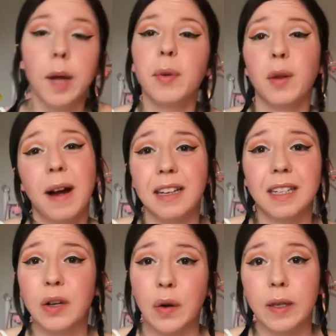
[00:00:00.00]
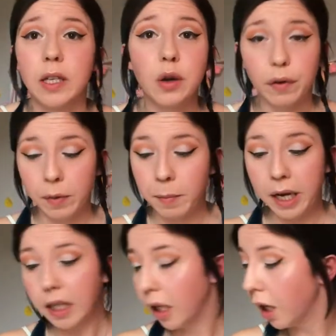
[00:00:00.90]
But otherwise, no, it's a no from
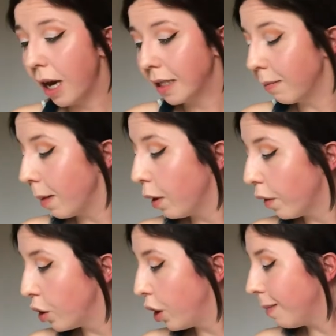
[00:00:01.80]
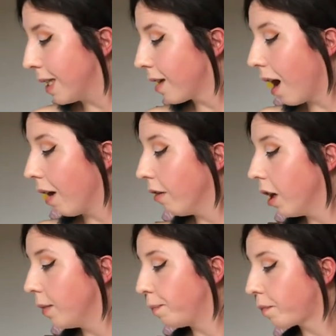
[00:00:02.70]
me. Next, I'm going to move on to
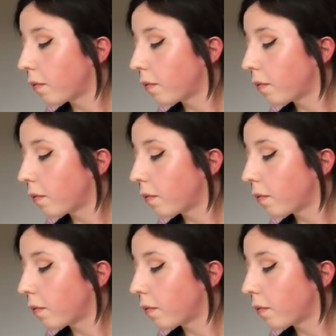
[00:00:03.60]
mascara.